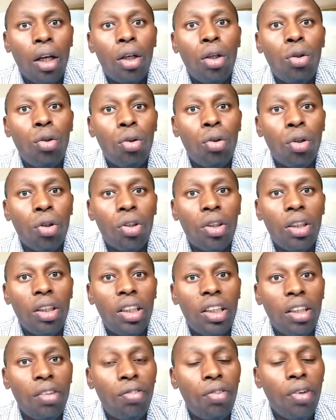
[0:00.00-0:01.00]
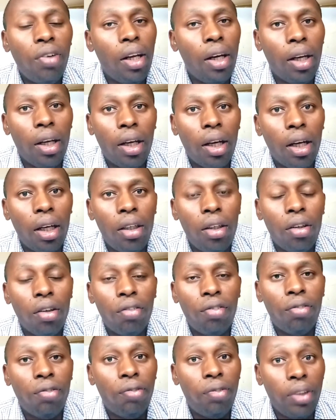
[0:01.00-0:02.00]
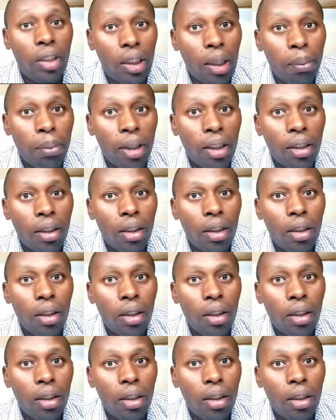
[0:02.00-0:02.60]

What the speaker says: do not give any kind of vitamin.